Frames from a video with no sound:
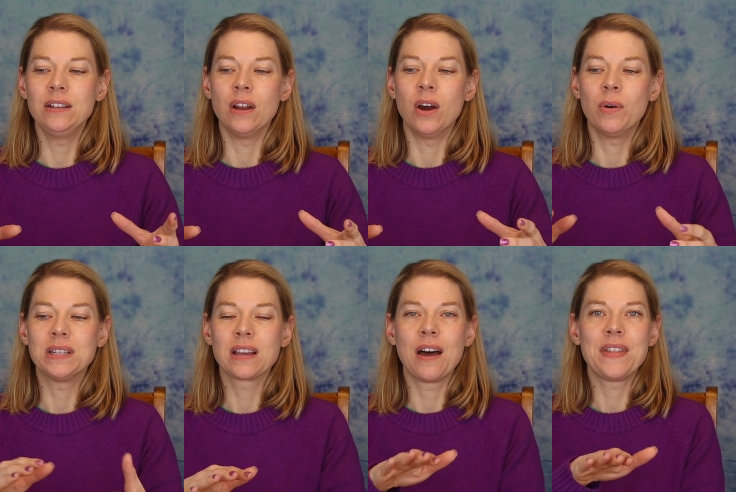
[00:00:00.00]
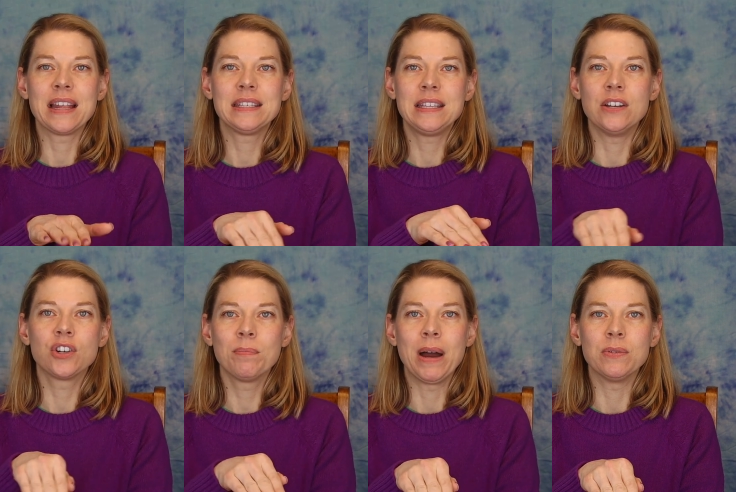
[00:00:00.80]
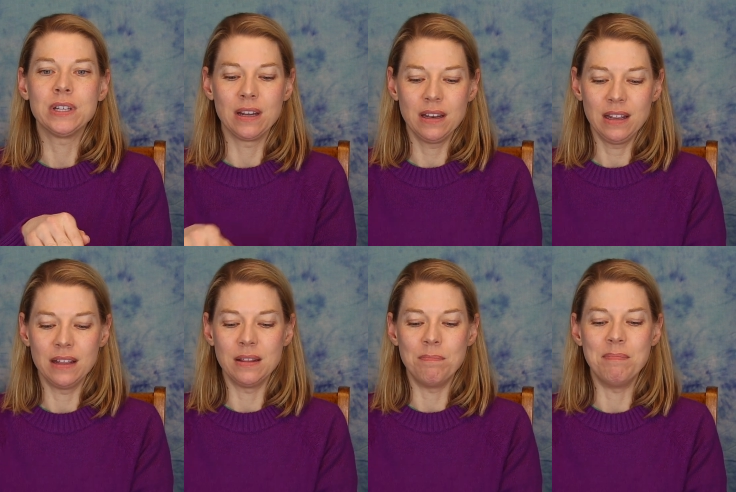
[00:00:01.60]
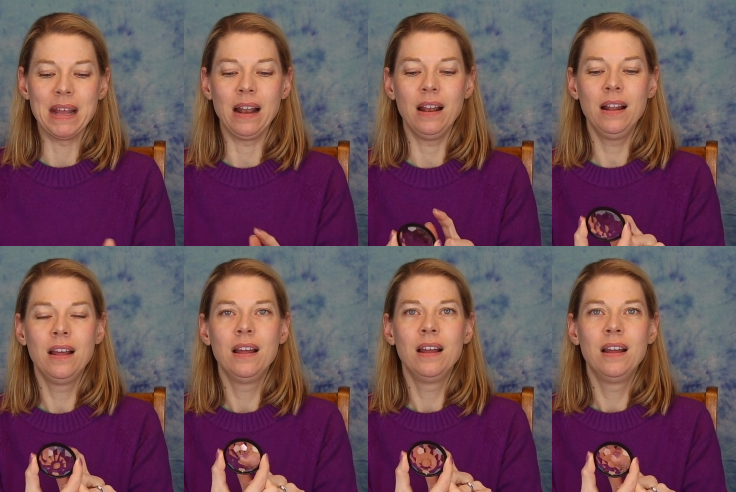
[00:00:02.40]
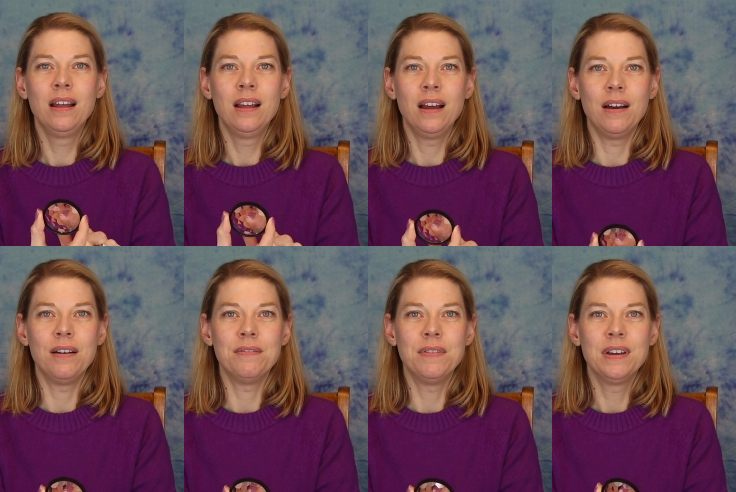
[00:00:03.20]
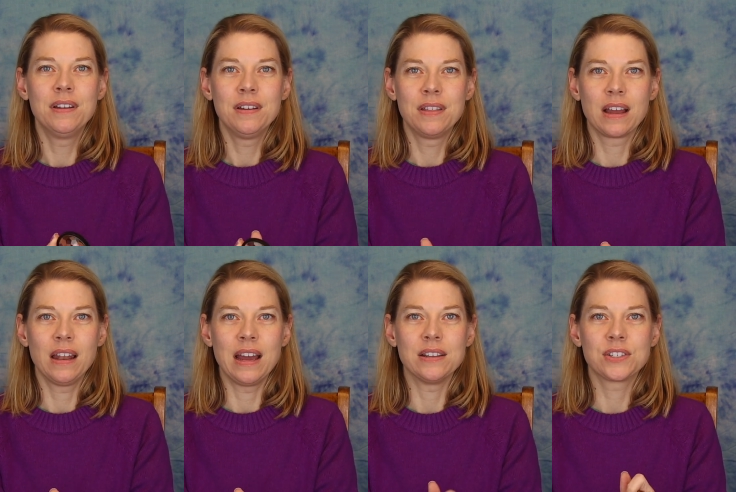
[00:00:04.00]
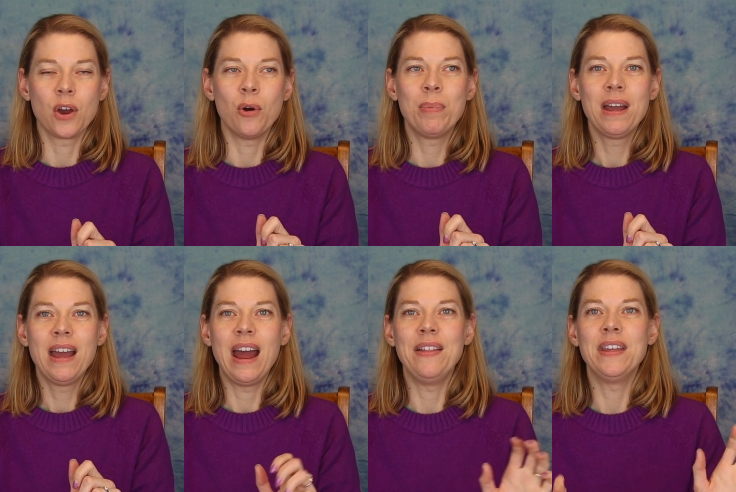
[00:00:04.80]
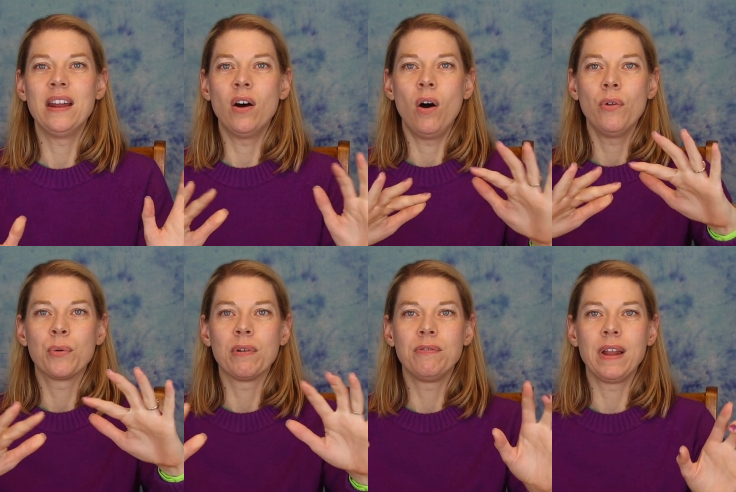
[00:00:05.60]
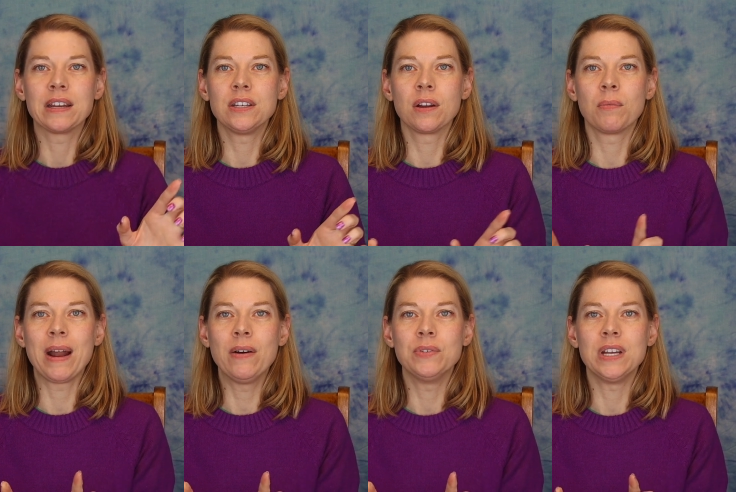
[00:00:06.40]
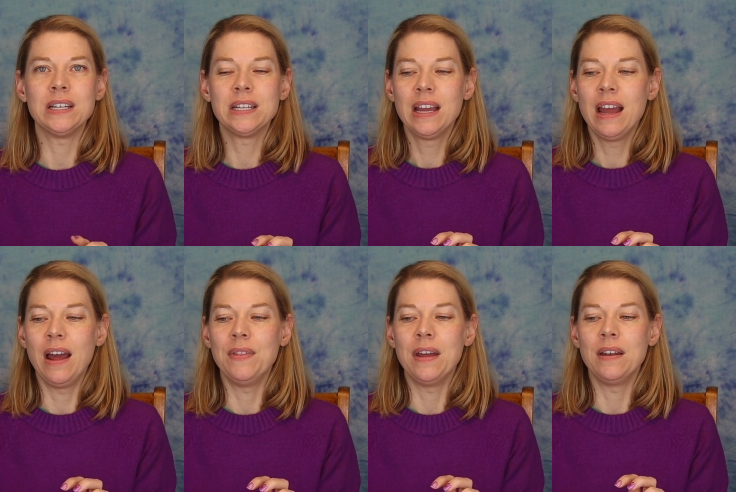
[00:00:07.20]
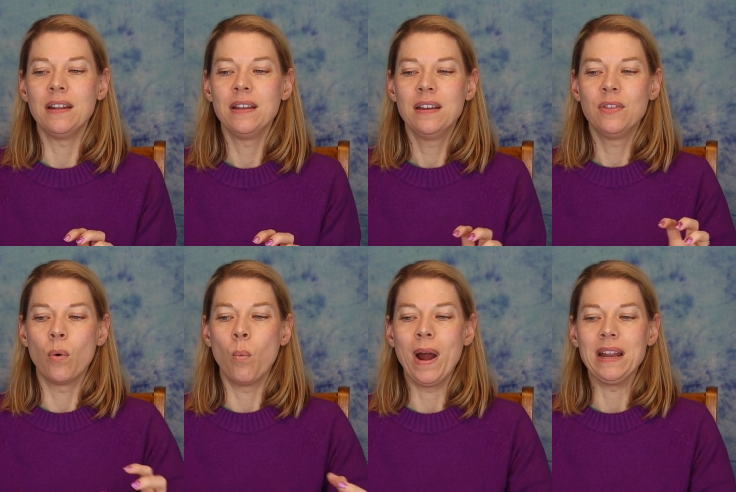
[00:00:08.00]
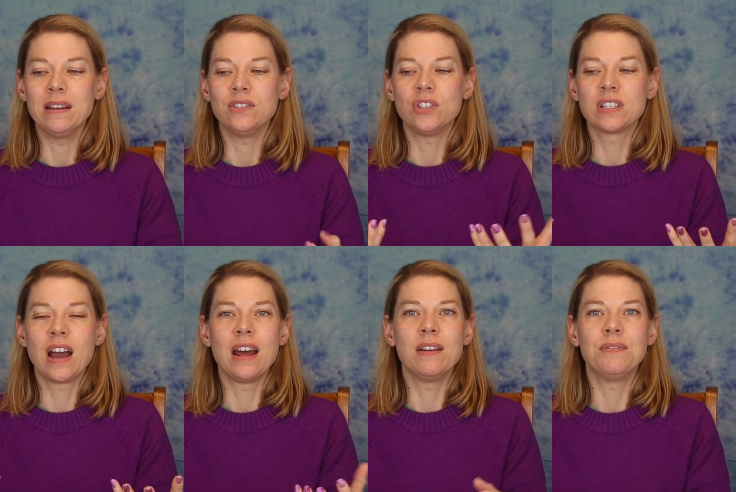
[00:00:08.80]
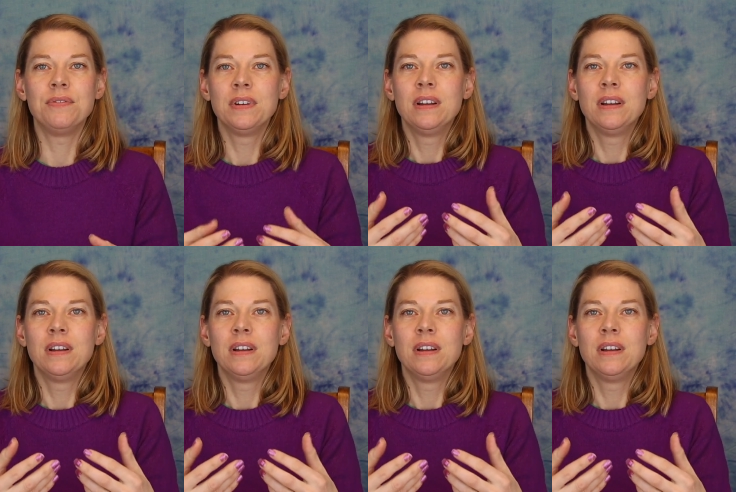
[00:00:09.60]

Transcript: it's got that center mountain in the middle of the kaleidoscope and then all the reflecting around it, and then the white is just kind of